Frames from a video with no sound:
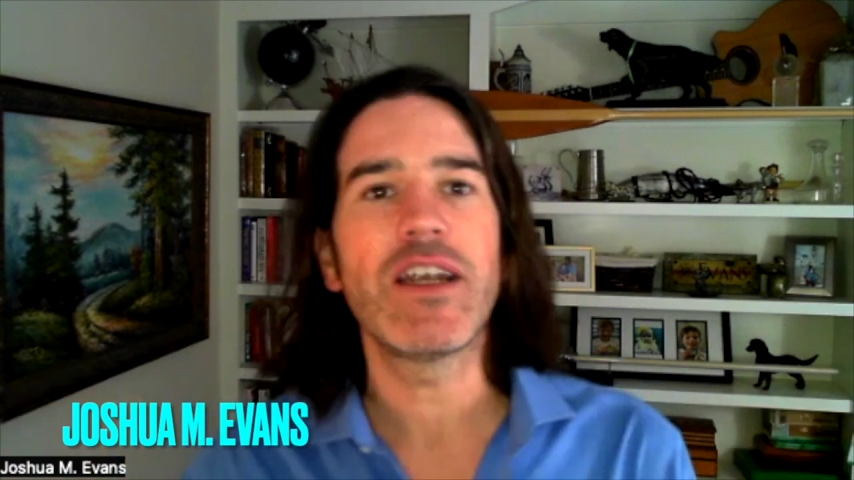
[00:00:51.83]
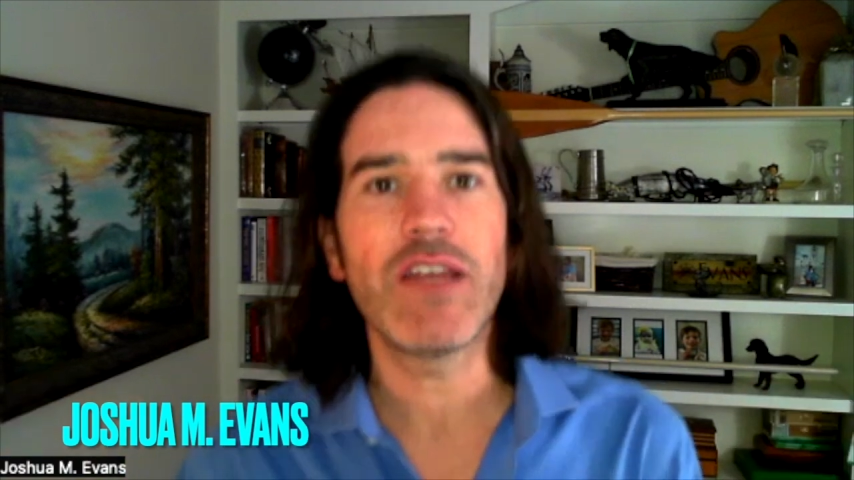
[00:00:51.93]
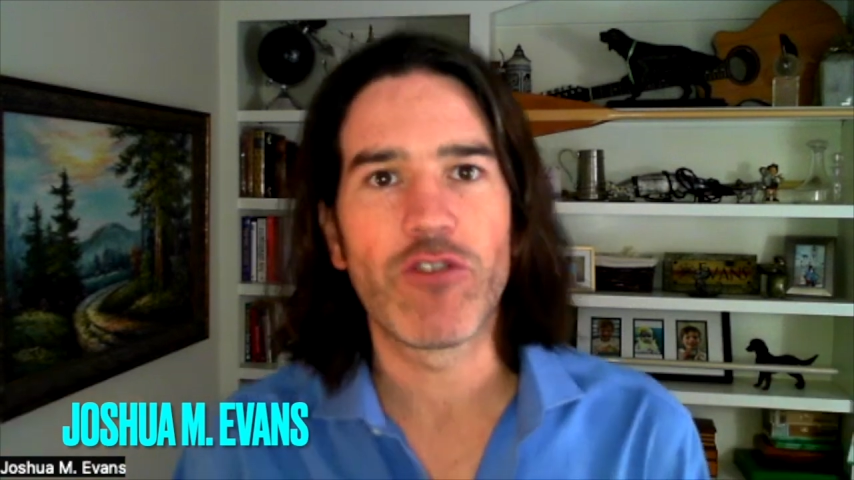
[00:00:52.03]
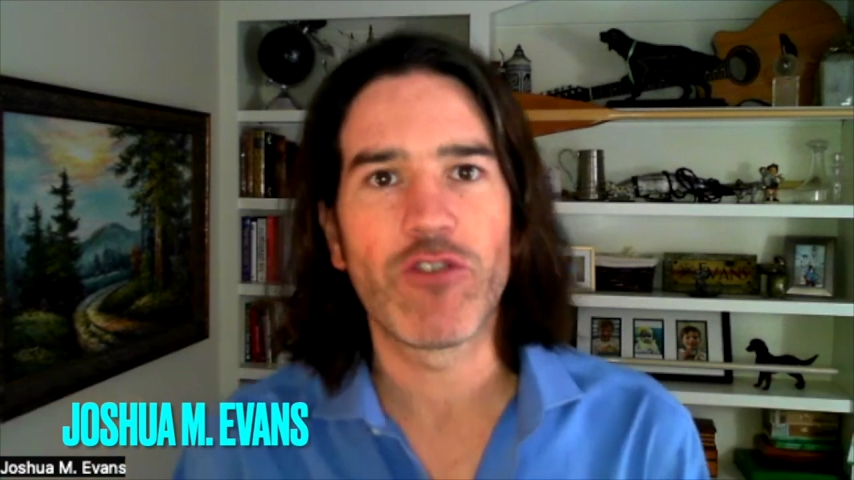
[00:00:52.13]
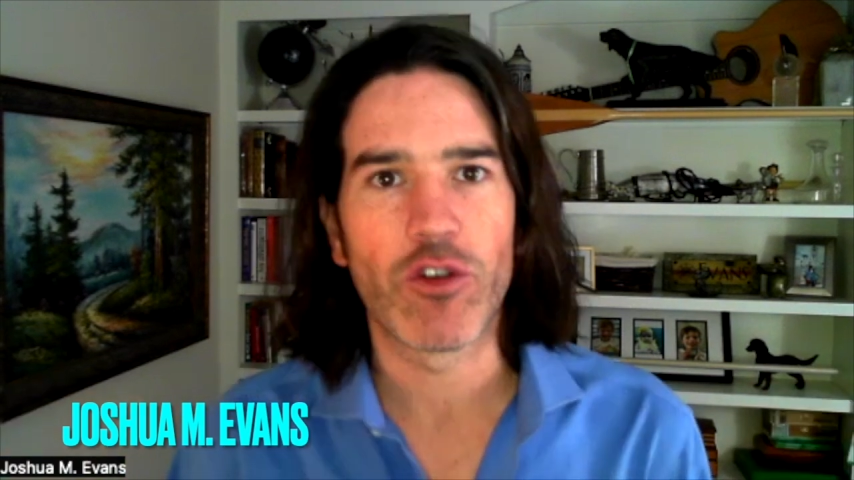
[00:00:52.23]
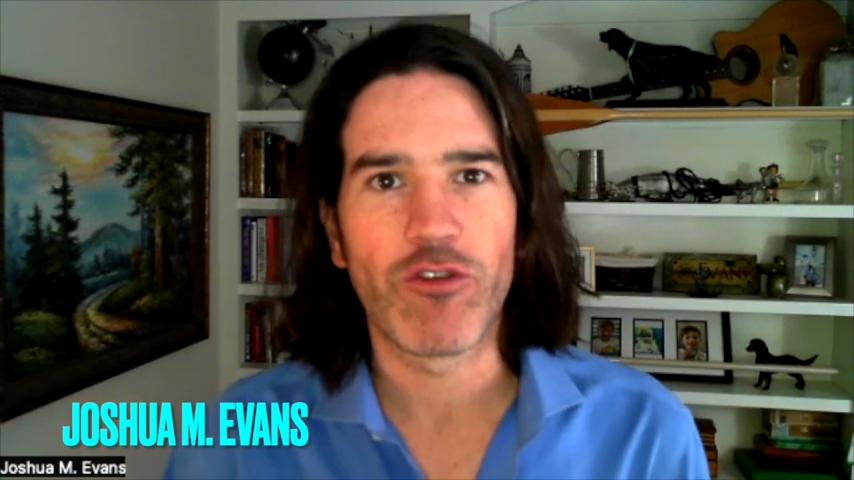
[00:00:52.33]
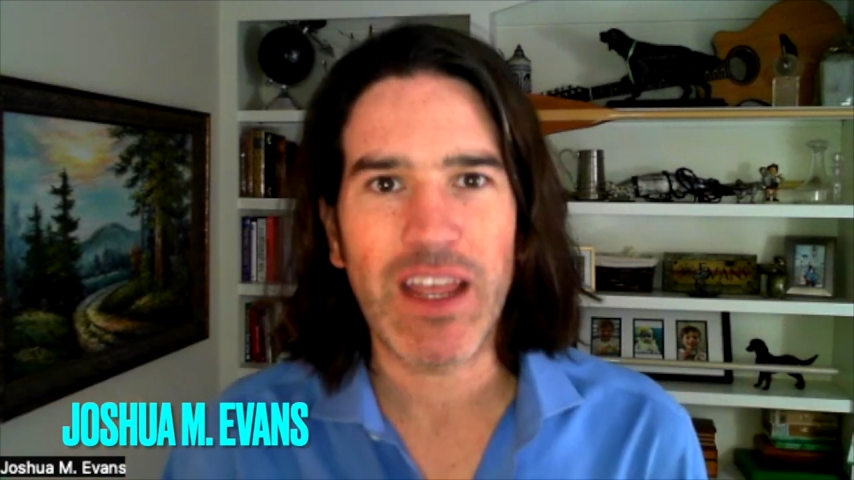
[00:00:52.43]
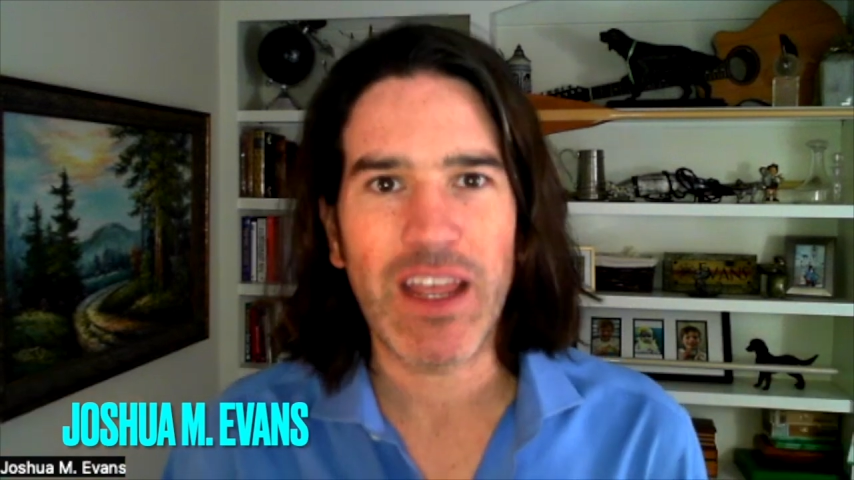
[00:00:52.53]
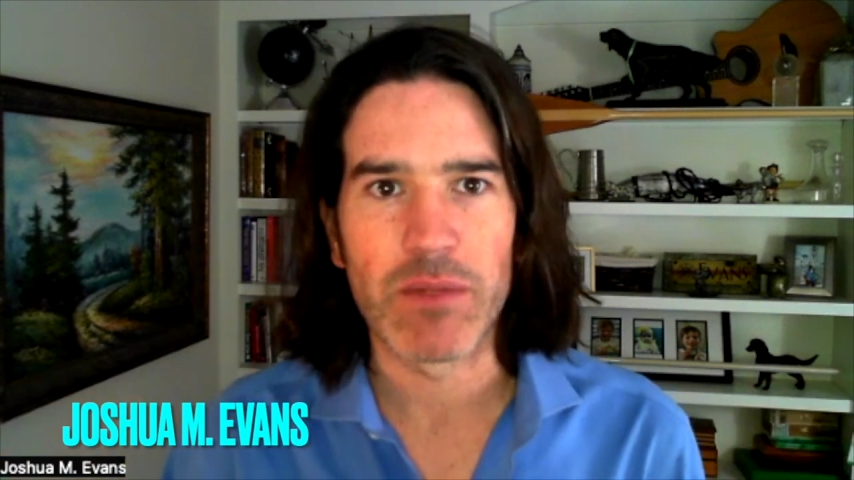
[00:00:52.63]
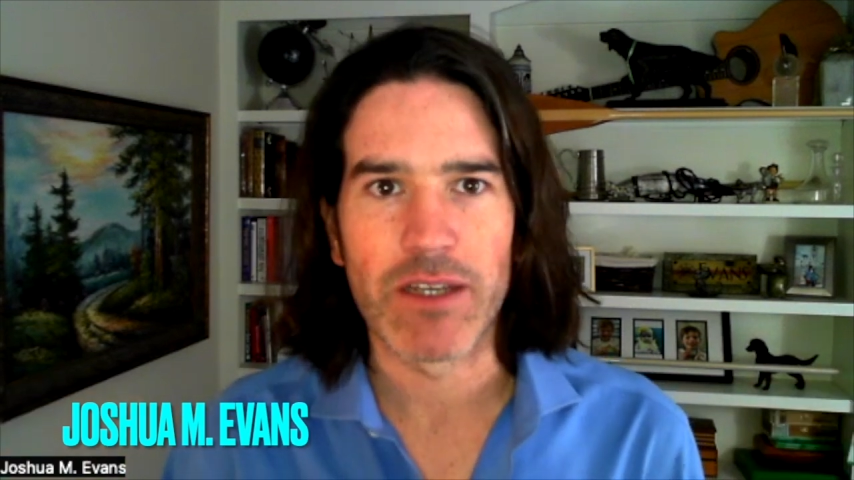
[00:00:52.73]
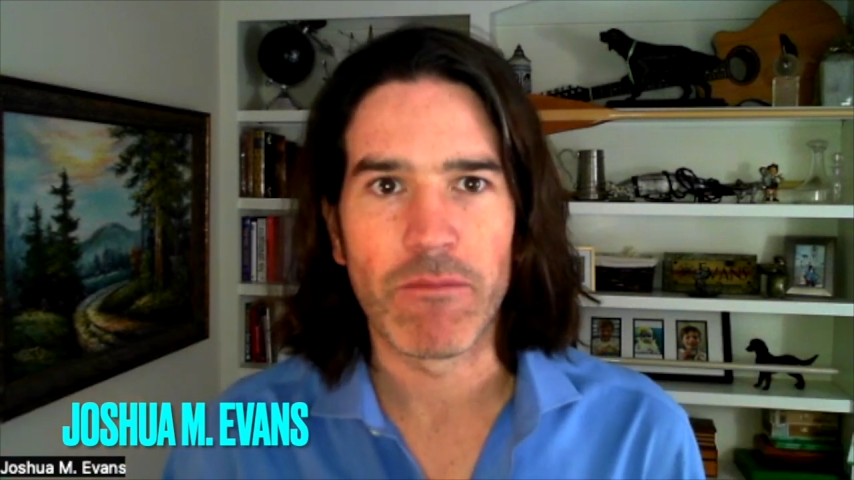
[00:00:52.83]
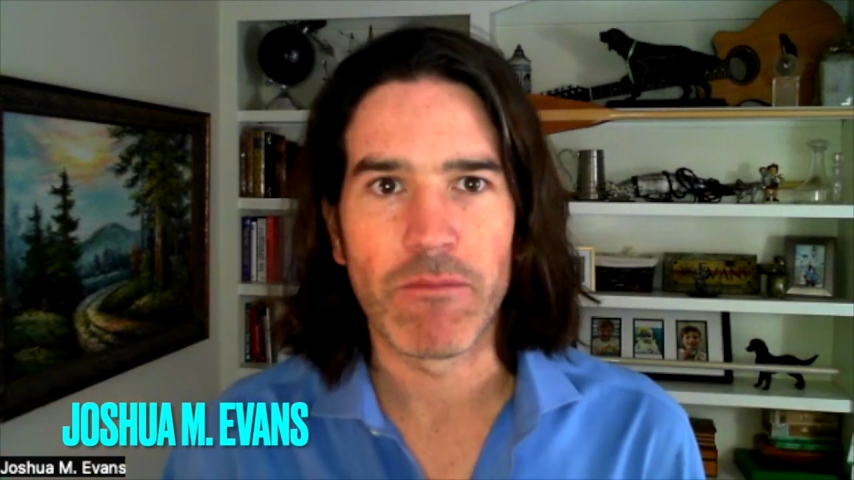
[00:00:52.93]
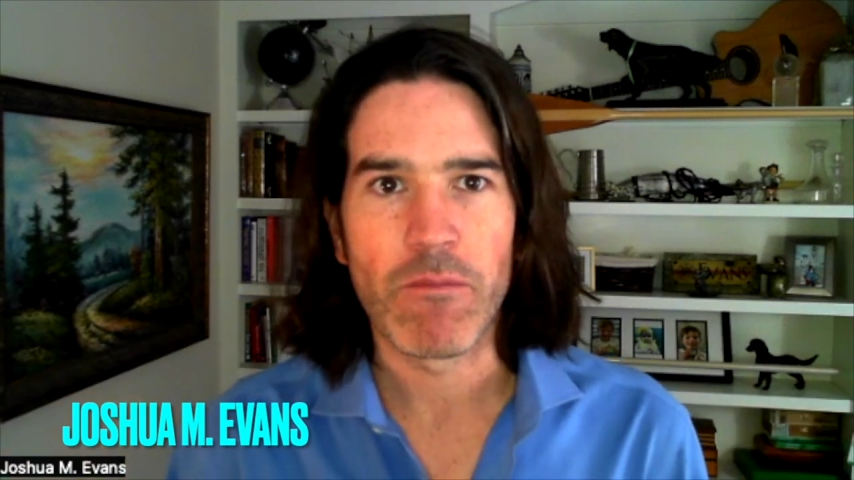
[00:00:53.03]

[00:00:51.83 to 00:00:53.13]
a need for your family.